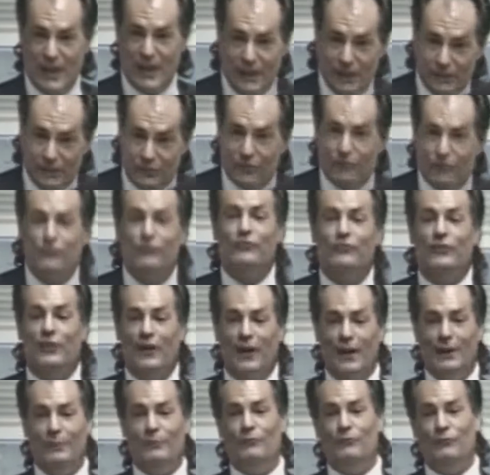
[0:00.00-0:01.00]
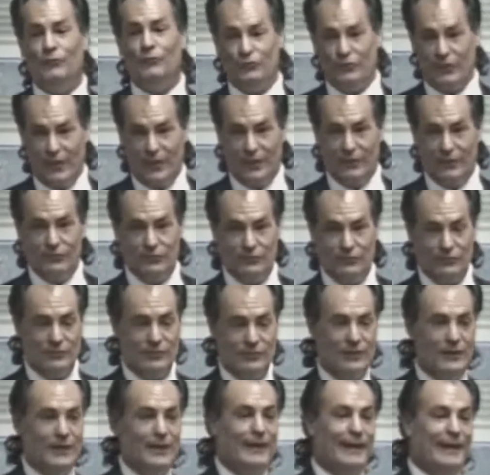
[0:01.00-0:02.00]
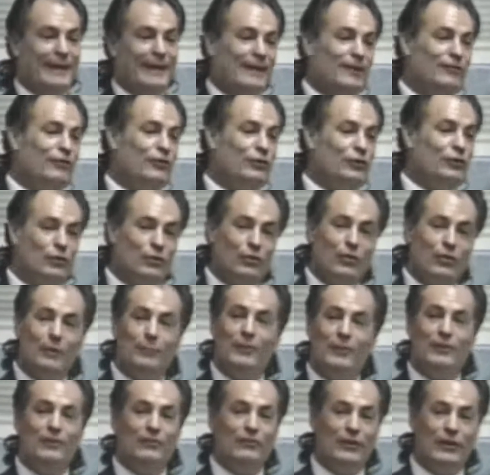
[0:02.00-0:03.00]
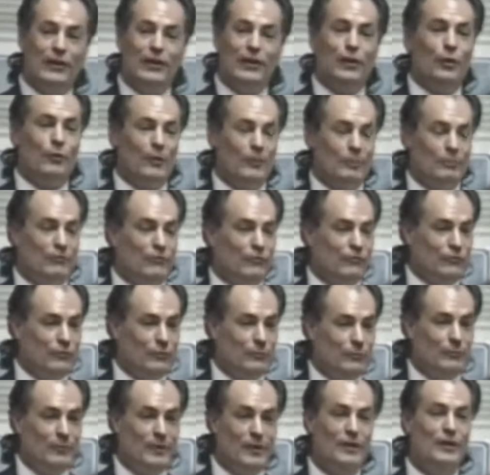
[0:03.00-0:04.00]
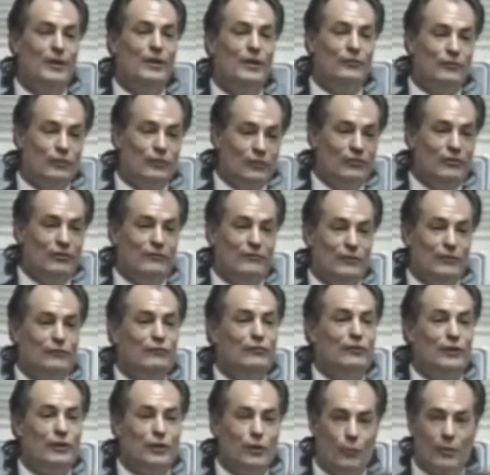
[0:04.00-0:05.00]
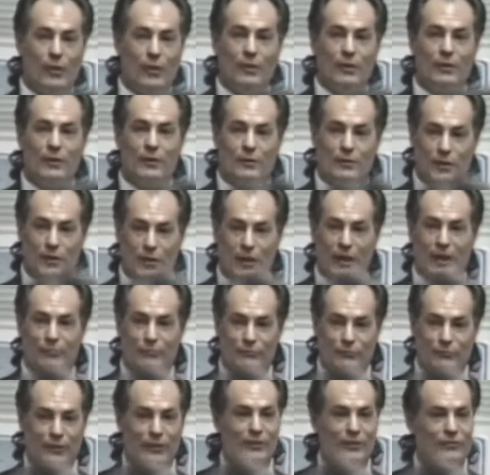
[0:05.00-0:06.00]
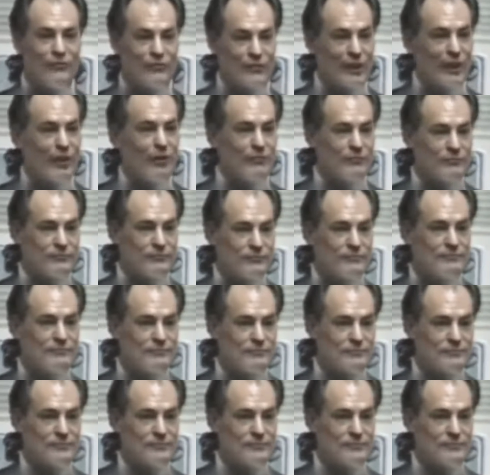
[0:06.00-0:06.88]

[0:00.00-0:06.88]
change. It's time for change. And it's a good thing, because any corrupt system does eventually collapse on itself.